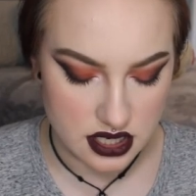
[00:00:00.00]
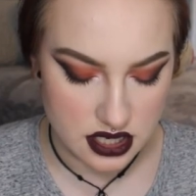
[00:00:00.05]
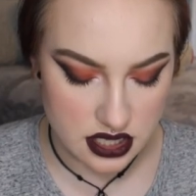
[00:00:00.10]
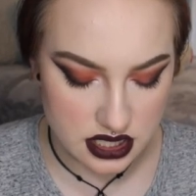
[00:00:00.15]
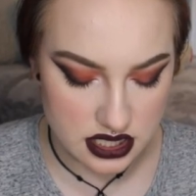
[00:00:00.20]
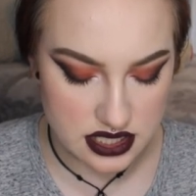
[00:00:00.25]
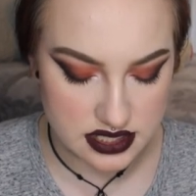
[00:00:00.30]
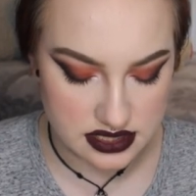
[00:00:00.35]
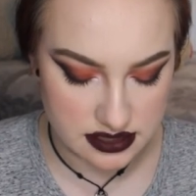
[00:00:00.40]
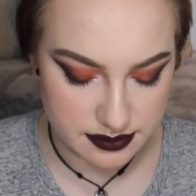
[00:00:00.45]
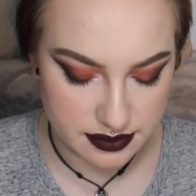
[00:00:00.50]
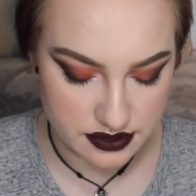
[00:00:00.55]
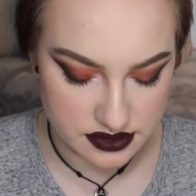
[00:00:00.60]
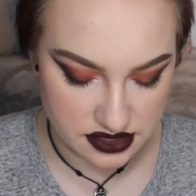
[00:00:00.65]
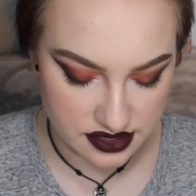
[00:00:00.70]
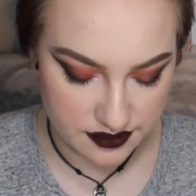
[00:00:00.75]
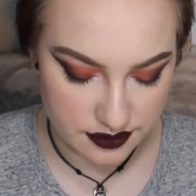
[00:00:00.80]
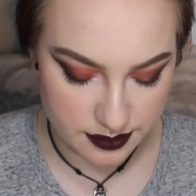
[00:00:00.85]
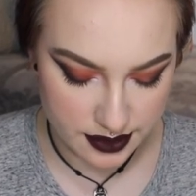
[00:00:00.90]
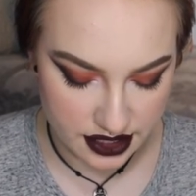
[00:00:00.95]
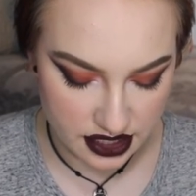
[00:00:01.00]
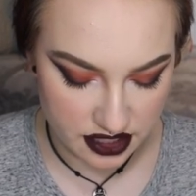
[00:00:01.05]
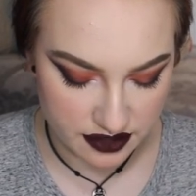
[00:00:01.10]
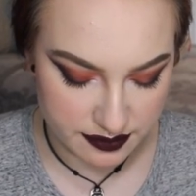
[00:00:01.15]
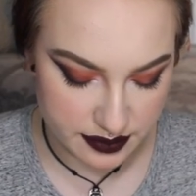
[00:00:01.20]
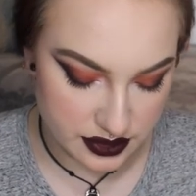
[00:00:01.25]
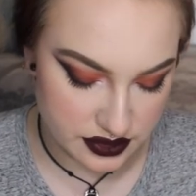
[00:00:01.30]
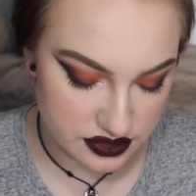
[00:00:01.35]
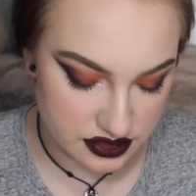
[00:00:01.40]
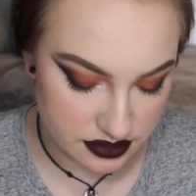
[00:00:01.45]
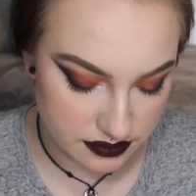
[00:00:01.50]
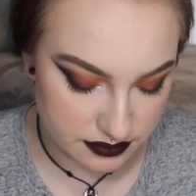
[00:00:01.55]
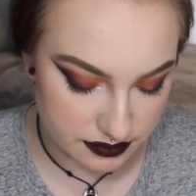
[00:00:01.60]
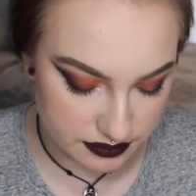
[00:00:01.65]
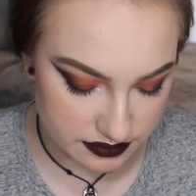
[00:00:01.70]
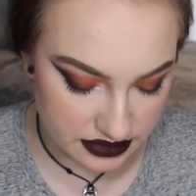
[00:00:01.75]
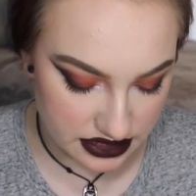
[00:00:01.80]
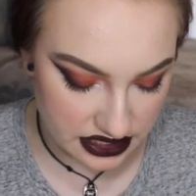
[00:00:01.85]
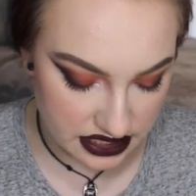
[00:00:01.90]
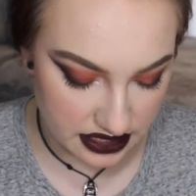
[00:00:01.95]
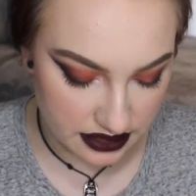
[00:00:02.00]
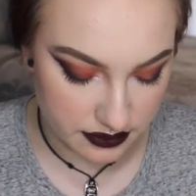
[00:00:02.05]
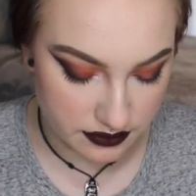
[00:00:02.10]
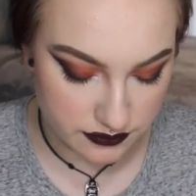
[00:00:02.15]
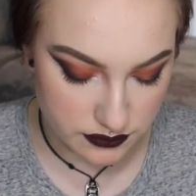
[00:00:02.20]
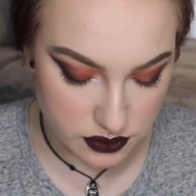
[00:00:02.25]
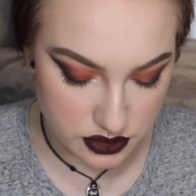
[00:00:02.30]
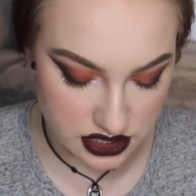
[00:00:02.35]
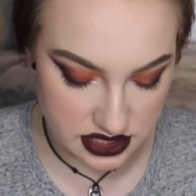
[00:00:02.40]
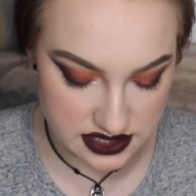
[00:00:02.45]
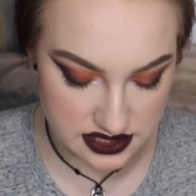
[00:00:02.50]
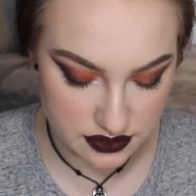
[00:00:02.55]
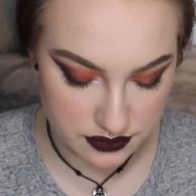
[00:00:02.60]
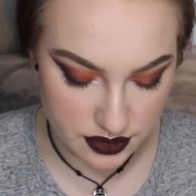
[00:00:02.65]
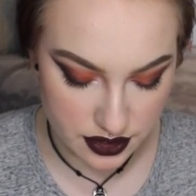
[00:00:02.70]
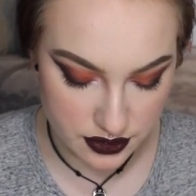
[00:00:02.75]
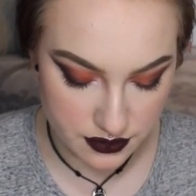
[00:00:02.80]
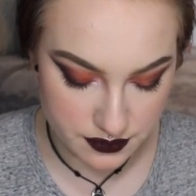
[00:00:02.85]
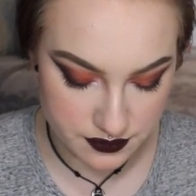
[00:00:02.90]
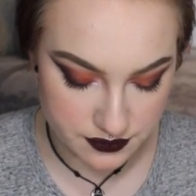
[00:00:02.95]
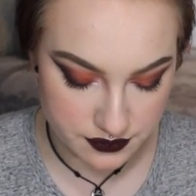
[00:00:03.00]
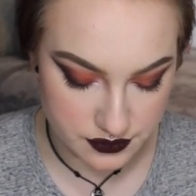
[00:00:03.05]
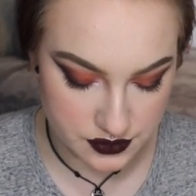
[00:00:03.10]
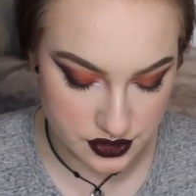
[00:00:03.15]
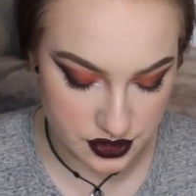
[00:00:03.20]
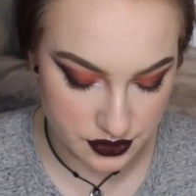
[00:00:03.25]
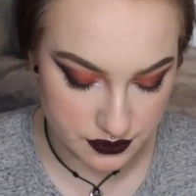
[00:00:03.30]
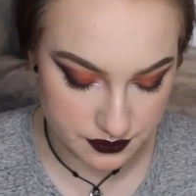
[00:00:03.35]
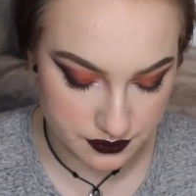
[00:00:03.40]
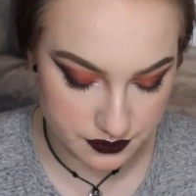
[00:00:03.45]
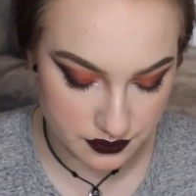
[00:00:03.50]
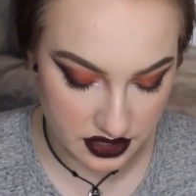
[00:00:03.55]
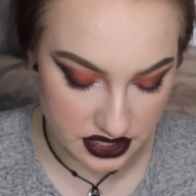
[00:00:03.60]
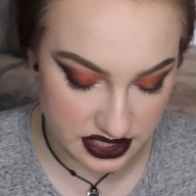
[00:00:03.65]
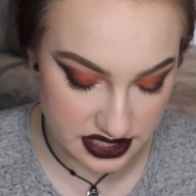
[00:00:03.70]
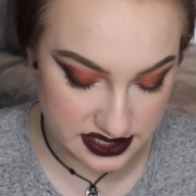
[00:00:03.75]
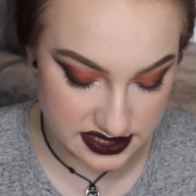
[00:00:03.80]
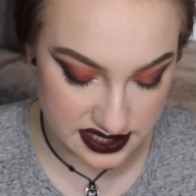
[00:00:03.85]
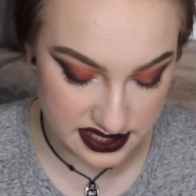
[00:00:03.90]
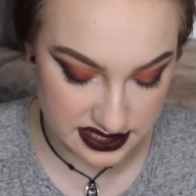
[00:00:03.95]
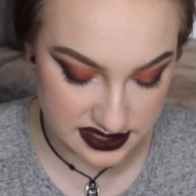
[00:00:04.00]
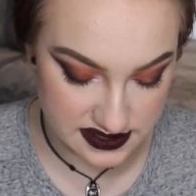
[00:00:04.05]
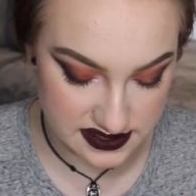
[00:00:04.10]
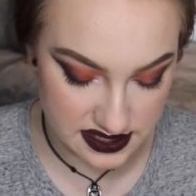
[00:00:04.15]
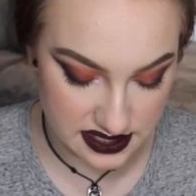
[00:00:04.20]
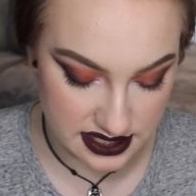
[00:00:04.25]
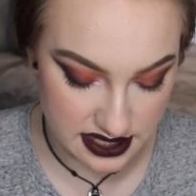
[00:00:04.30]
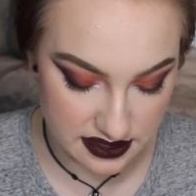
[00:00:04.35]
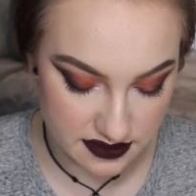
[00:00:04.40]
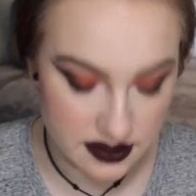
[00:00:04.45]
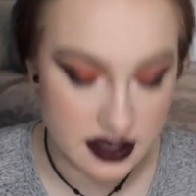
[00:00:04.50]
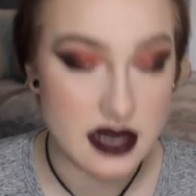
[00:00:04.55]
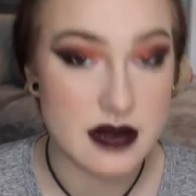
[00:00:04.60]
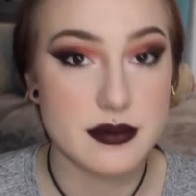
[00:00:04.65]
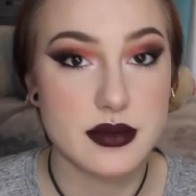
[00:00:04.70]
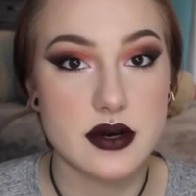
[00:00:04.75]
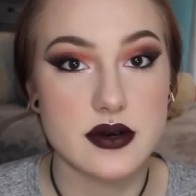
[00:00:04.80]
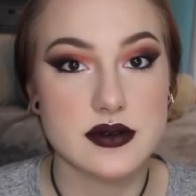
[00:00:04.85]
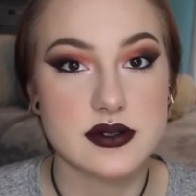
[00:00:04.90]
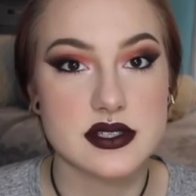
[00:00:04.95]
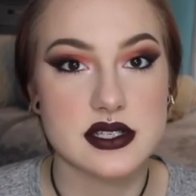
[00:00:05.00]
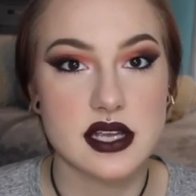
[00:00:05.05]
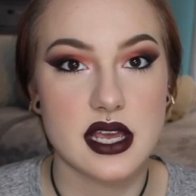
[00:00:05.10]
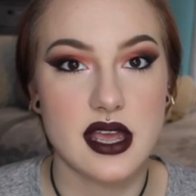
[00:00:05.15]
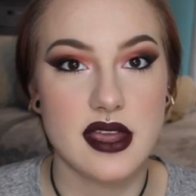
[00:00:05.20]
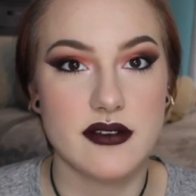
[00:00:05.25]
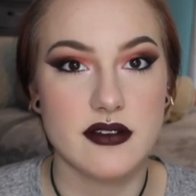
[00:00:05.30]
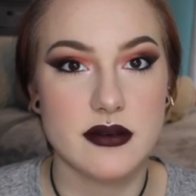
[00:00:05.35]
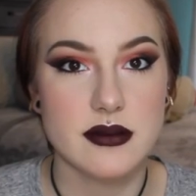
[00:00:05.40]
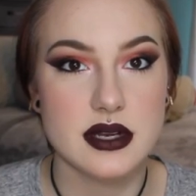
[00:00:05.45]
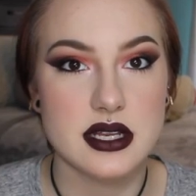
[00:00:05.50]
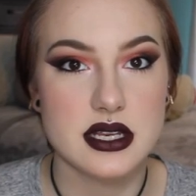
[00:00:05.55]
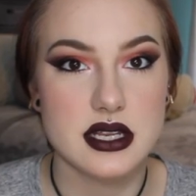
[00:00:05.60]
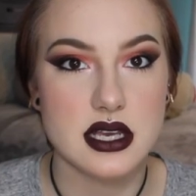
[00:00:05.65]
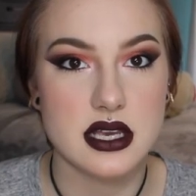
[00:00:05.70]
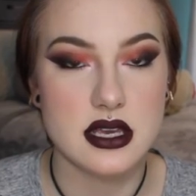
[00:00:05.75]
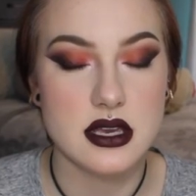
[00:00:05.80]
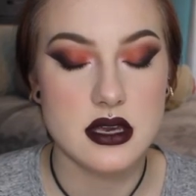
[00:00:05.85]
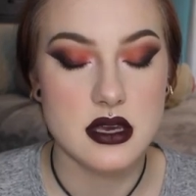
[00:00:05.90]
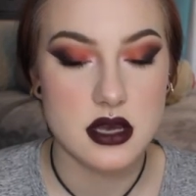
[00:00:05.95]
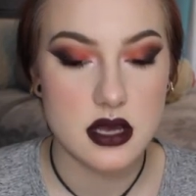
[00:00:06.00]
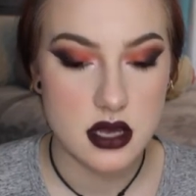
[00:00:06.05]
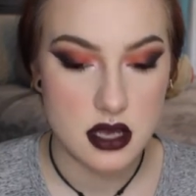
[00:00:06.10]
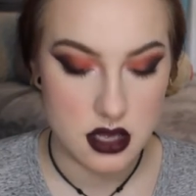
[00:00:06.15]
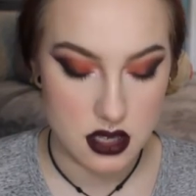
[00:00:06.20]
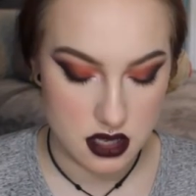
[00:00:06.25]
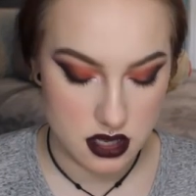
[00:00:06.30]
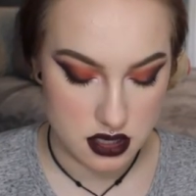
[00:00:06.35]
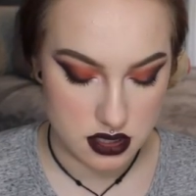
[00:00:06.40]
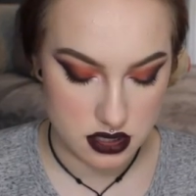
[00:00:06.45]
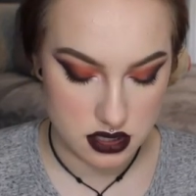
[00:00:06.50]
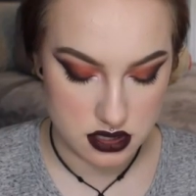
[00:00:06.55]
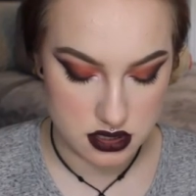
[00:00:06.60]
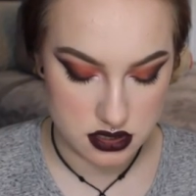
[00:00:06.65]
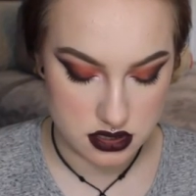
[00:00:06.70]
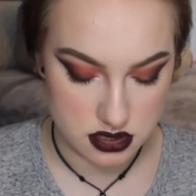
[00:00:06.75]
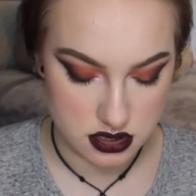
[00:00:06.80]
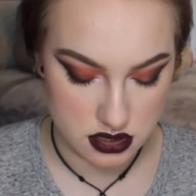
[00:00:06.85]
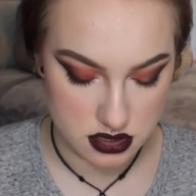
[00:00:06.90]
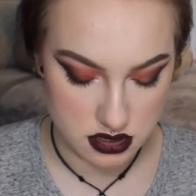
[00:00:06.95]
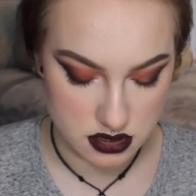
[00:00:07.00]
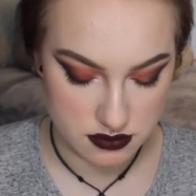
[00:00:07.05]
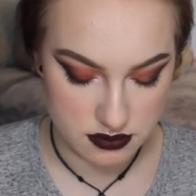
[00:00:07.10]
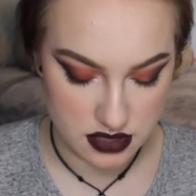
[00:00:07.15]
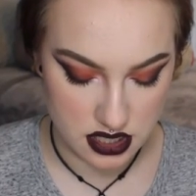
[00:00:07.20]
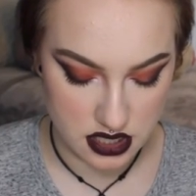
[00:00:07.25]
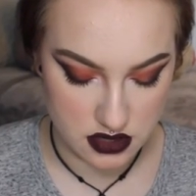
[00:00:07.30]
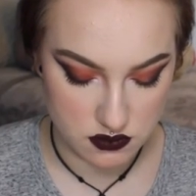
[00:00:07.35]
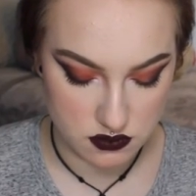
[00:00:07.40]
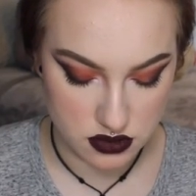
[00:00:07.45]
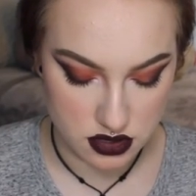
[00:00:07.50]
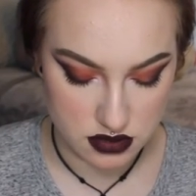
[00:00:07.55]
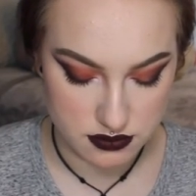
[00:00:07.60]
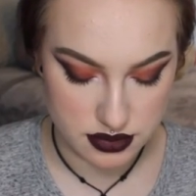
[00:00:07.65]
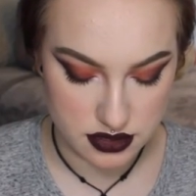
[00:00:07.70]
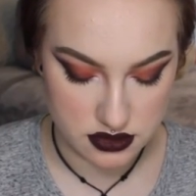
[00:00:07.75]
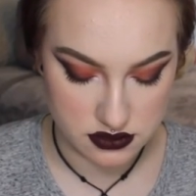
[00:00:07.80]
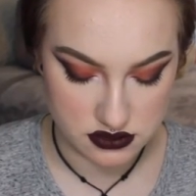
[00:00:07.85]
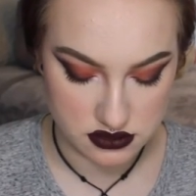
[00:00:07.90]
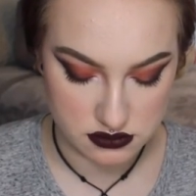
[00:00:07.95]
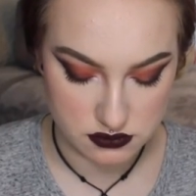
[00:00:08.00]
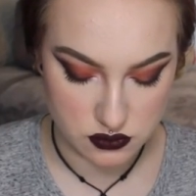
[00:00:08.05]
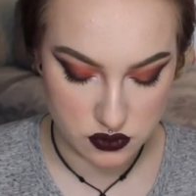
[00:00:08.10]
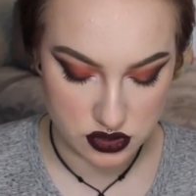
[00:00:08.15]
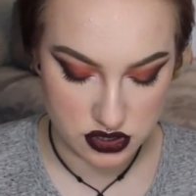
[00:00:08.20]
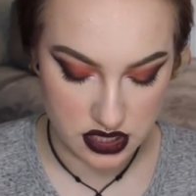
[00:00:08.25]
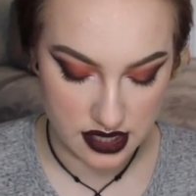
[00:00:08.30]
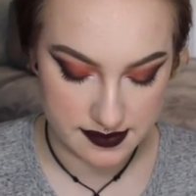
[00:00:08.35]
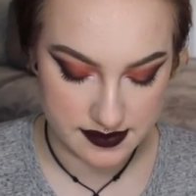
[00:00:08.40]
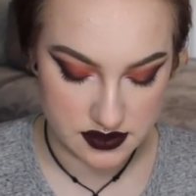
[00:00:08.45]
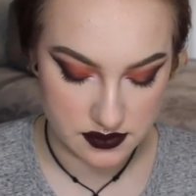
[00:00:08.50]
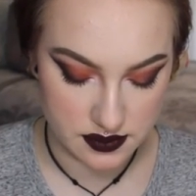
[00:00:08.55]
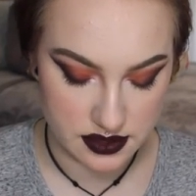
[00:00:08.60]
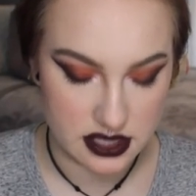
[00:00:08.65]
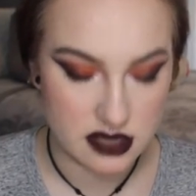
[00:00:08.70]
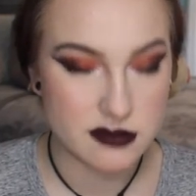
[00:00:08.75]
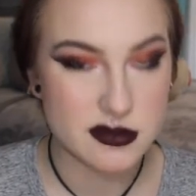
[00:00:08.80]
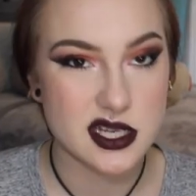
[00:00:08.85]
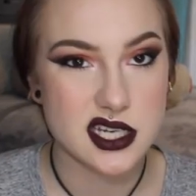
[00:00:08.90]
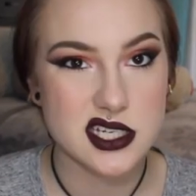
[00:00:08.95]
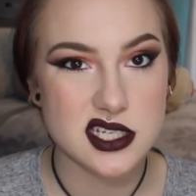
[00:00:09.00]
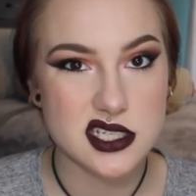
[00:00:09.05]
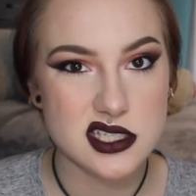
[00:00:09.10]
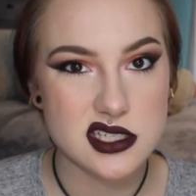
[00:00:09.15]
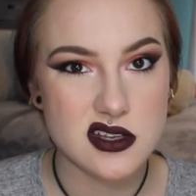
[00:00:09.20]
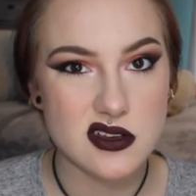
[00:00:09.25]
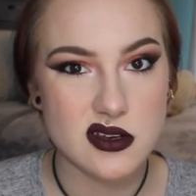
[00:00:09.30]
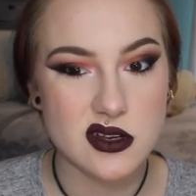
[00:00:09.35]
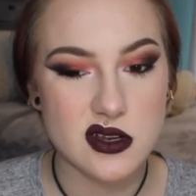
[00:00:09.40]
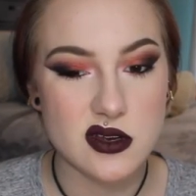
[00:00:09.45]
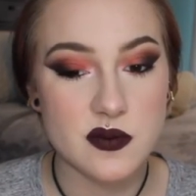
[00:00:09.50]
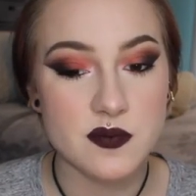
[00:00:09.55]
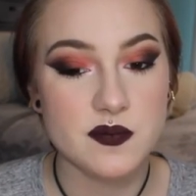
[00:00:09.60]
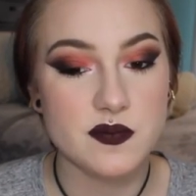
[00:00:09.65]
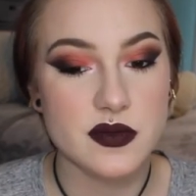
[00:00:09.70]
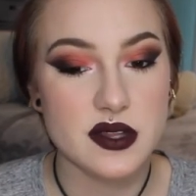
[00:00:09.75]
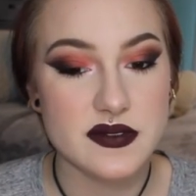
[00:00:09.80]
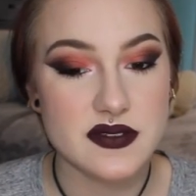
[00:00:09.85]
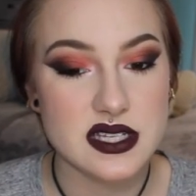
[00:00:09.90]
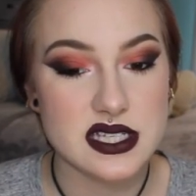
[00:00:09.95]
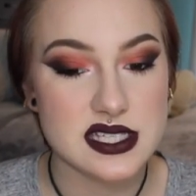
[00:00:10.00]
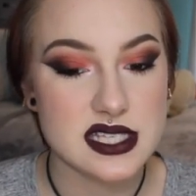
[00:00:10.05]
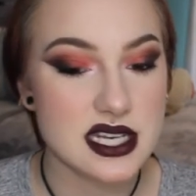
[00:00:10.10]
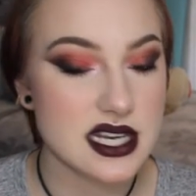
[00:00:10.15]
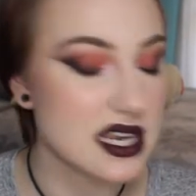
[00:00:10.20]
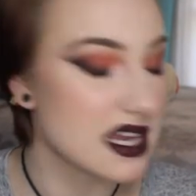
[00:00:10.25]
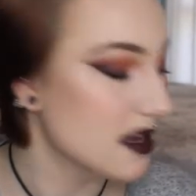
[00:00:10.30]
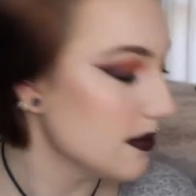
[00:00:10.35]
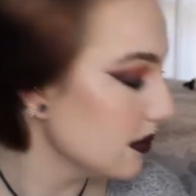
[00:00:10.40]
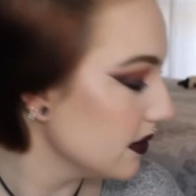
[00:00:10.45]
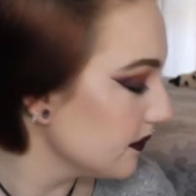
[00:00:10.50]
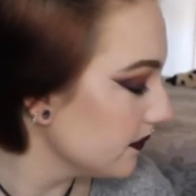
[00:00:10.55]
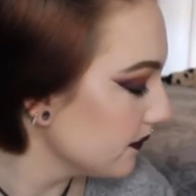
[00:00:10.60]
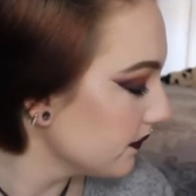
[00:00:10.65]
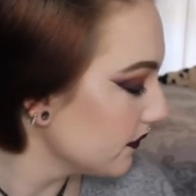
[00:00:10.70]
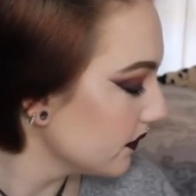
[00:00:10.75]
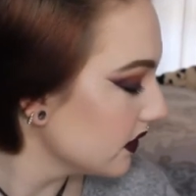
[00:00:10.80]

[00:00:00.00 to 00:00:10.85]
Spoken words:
I guess I post every Monday. I've posted Monday 4 days in a row. So I guess I can say now that I post every Monday. And I want to post more times a week, but I just don't know if that's going to happen.